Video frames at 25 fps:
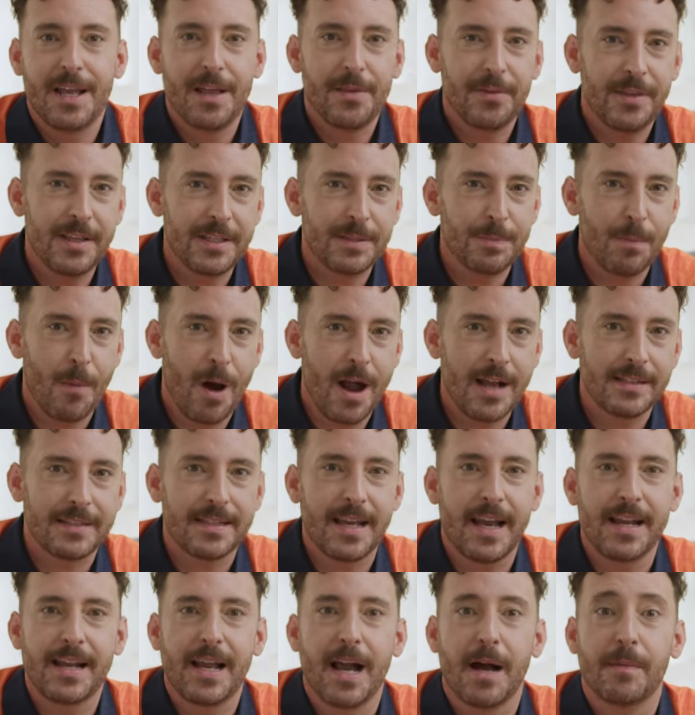This might
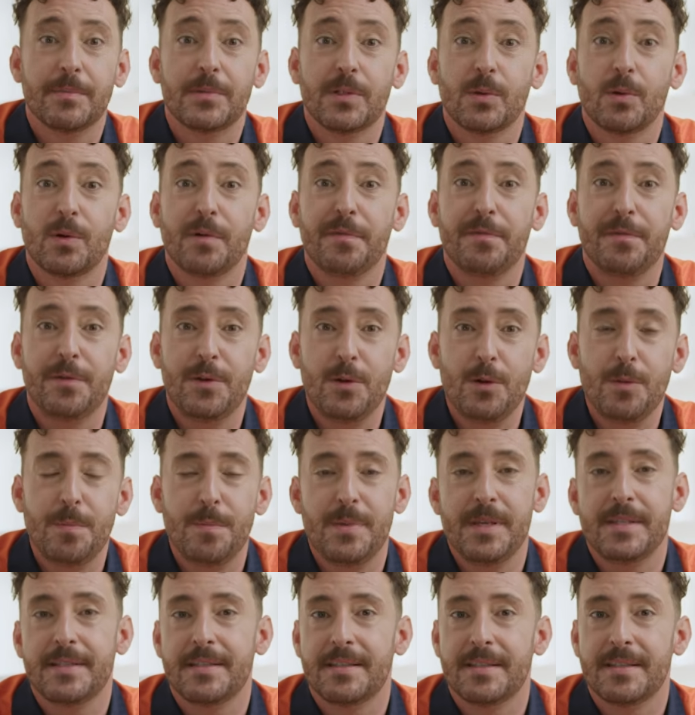take up to a few
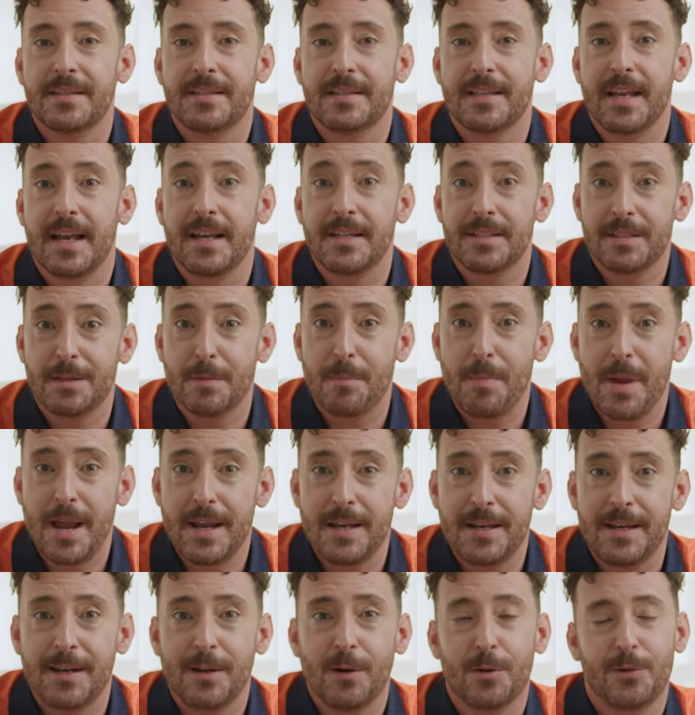business days
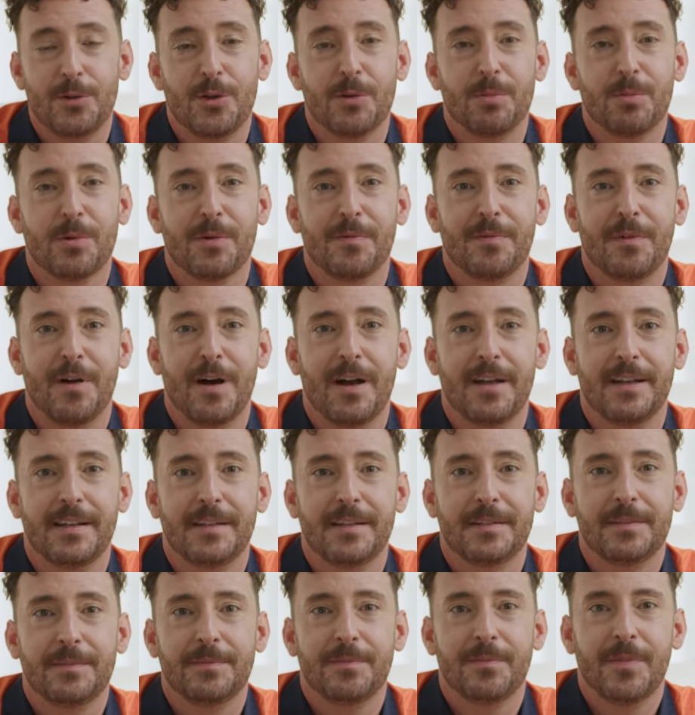depending on your provider.